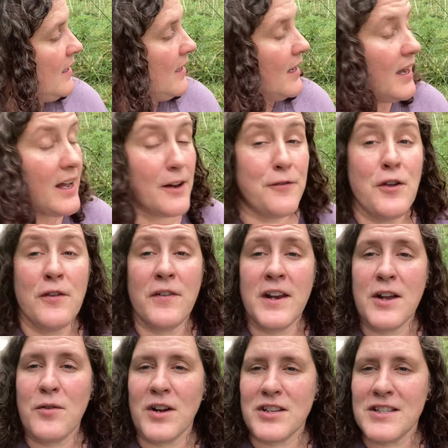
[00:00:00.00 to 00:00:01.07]
If you have
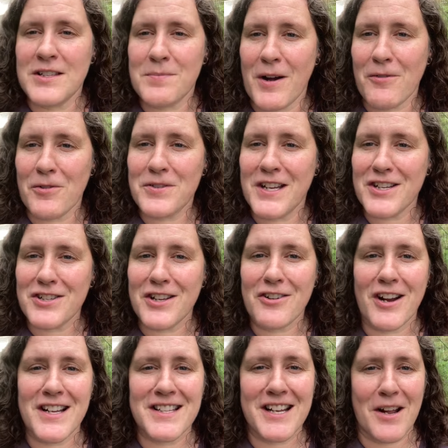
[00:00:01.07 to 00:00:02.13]
any questions about rotationally
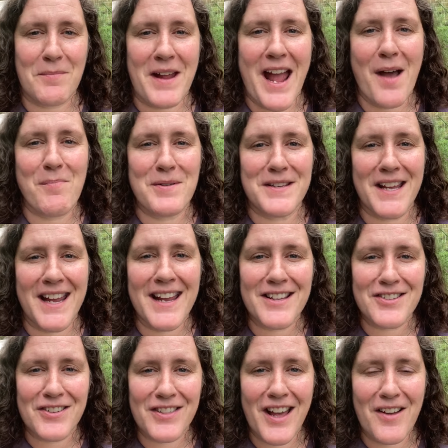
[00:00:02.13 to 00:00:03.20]
grazing, I'd be happy to
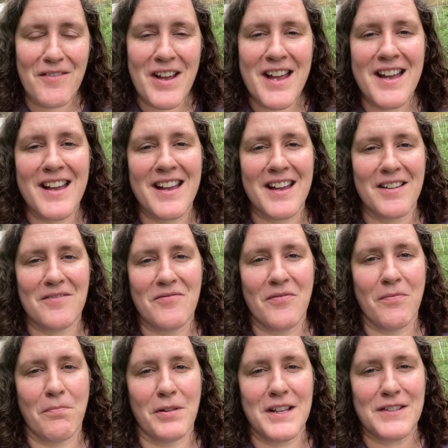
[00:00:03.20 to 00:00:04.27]
answer them. And
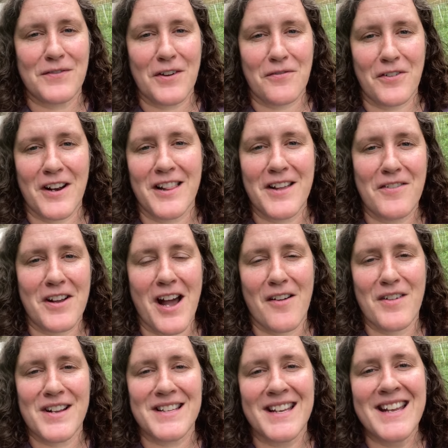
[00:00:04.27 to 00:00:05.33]
please feel free to leave a
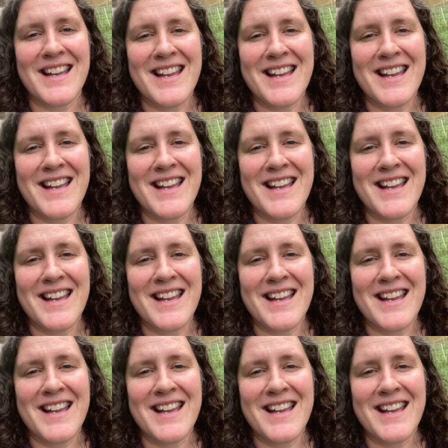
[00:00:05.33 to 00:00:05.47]
comment.